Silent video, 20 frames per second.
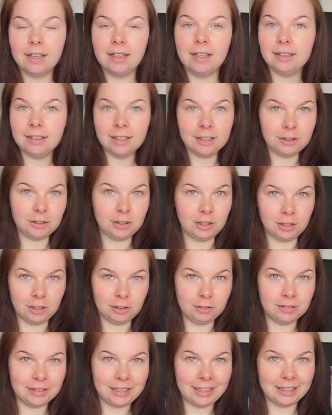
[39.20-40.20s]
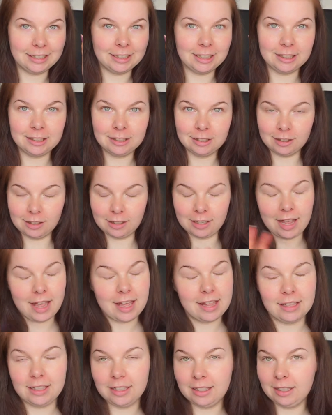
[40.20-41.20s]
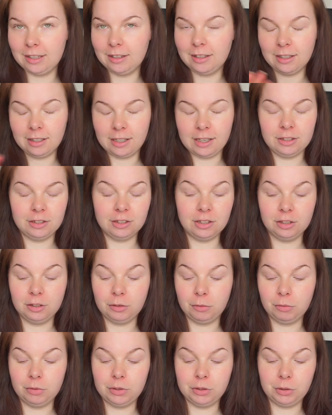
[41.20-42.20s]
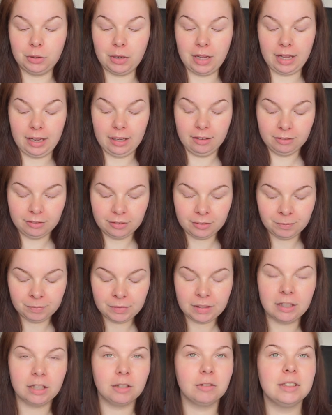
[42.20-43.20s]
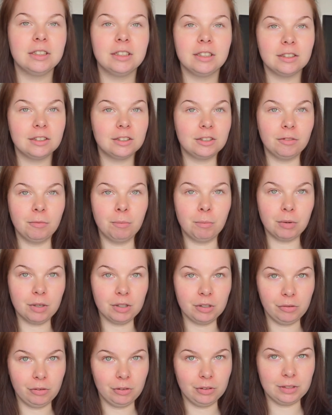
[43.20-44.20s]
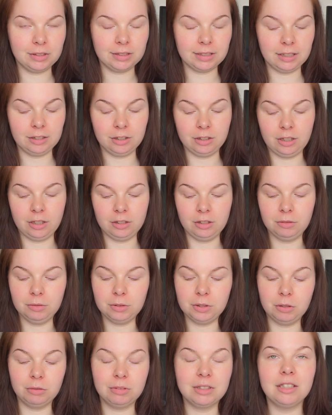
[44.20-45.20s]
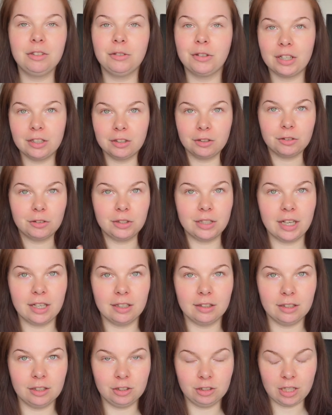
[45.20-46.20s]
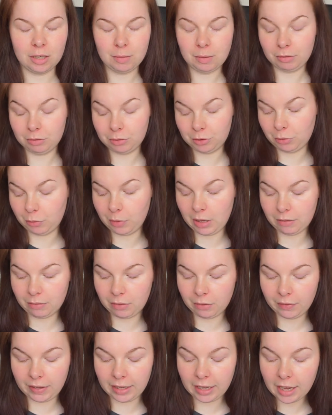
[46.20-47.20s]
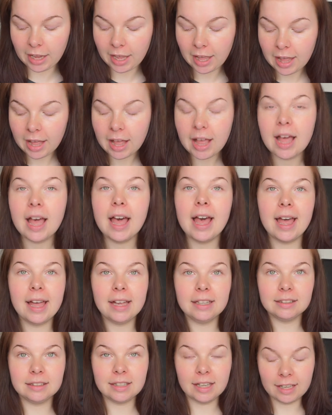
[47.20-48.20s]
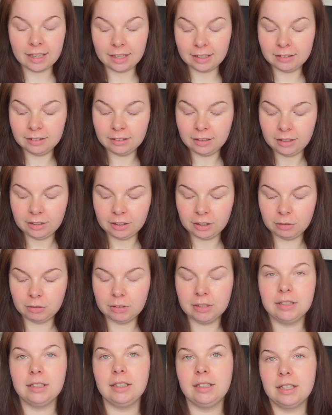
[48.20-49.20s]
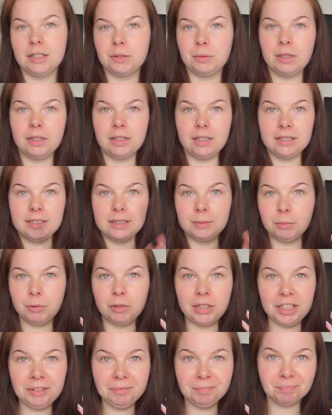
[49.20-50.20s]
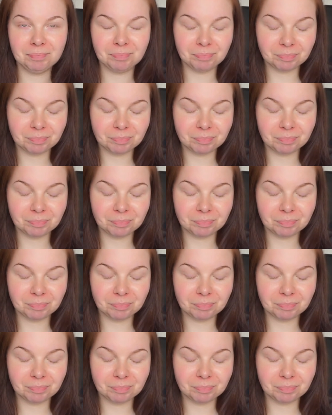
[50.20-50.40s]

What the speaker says: an eyeshadow, like any dark eyeshadow which you have. You will need to brush for this eyeshadow, so then you can create the shape. I will show you everything. And then you will need as well a spoolie.